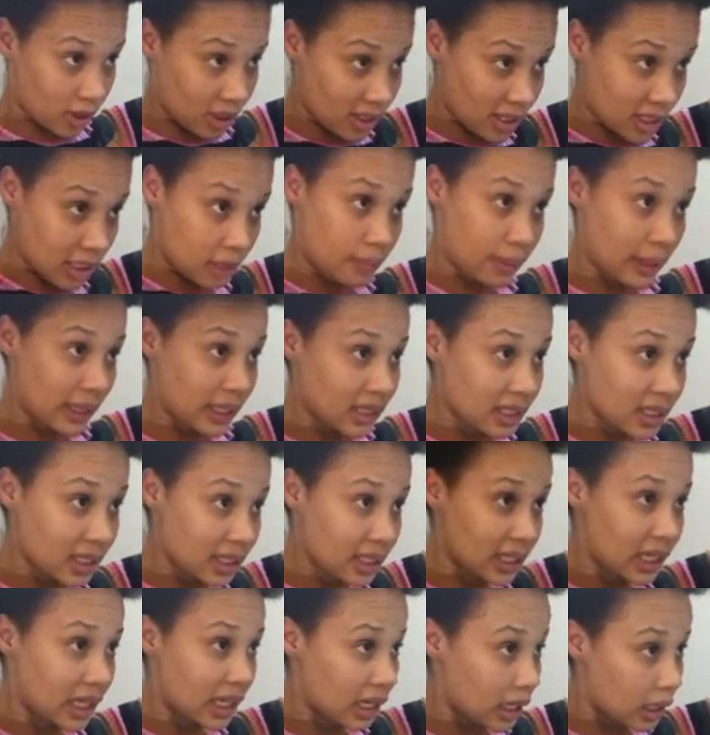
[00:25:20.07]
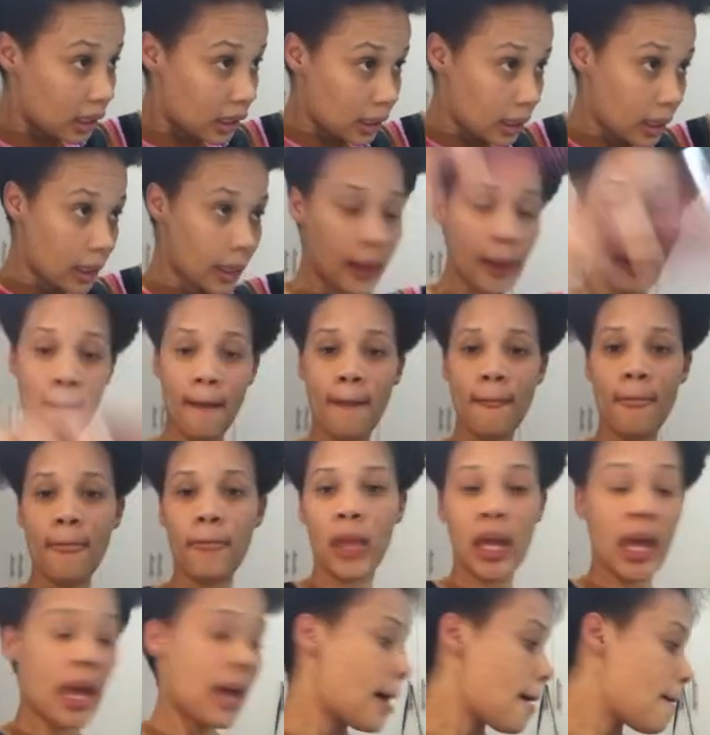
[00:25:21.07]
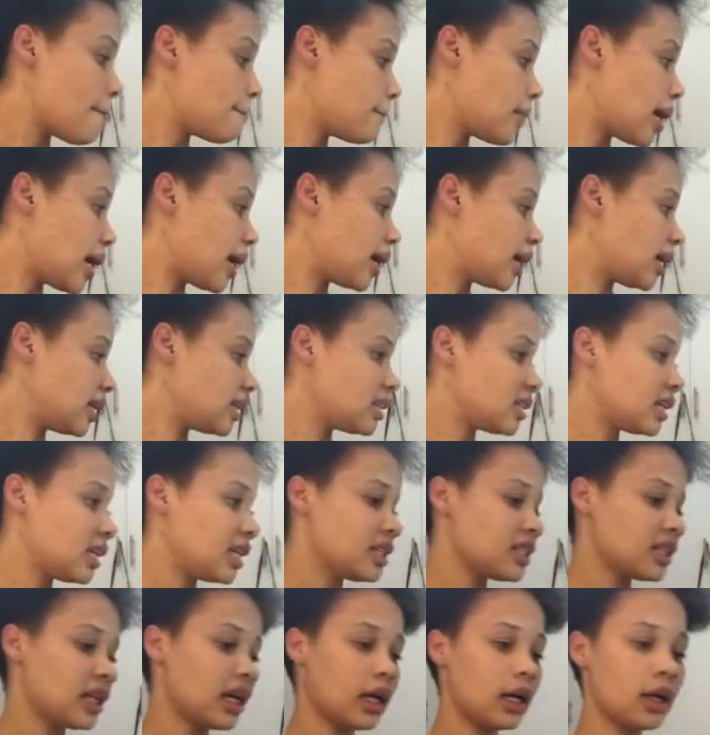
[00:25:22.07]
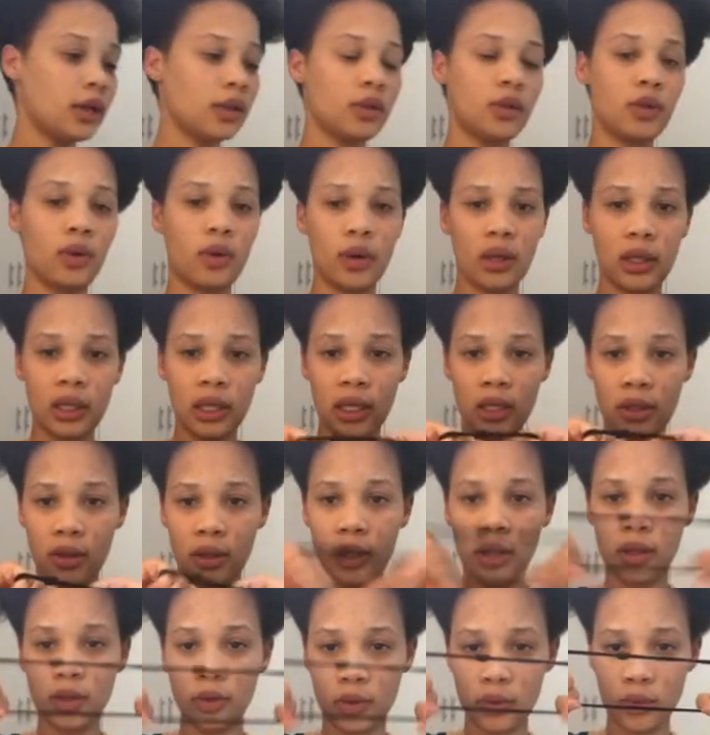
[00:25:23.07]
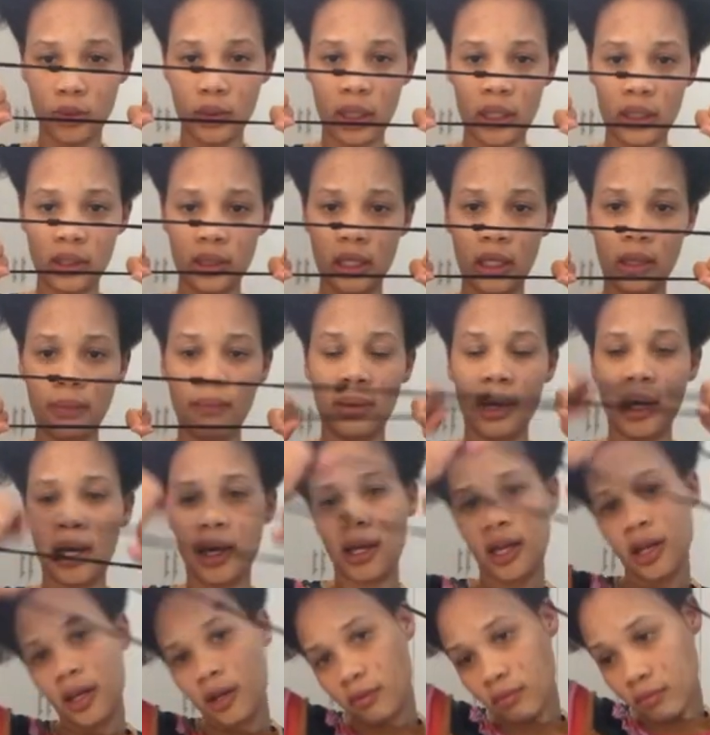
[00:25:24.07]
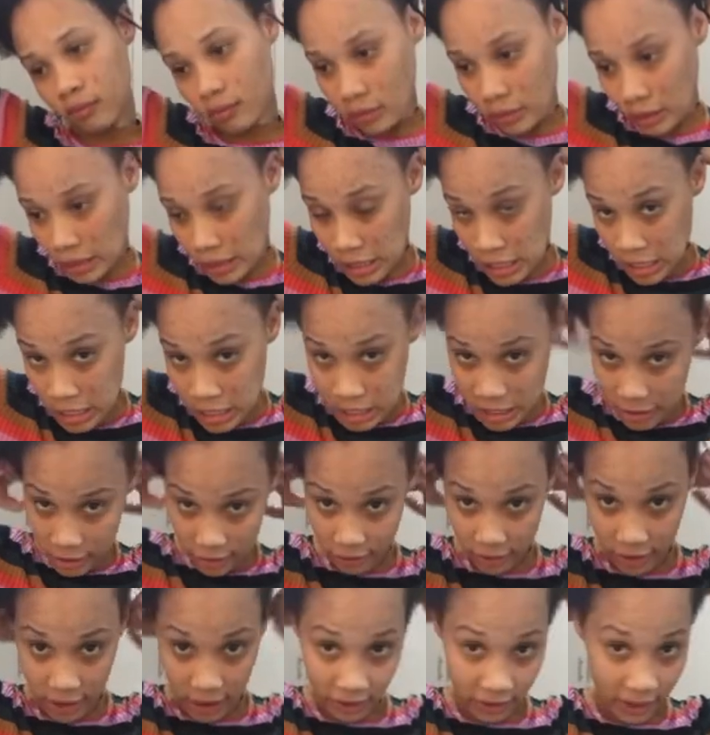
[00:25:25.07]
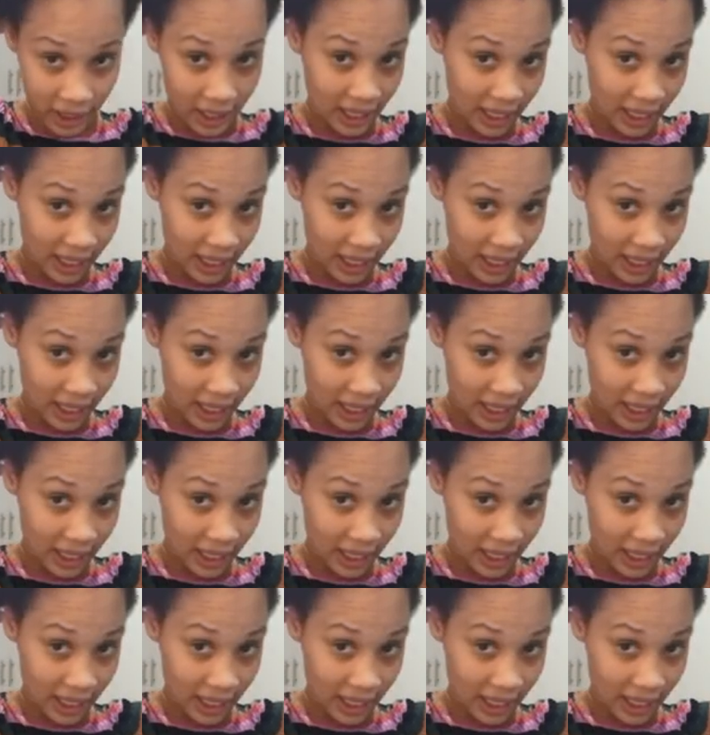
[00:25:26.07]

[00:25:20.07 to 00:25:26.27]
is basically my hair stretched out. What I then do, I take my very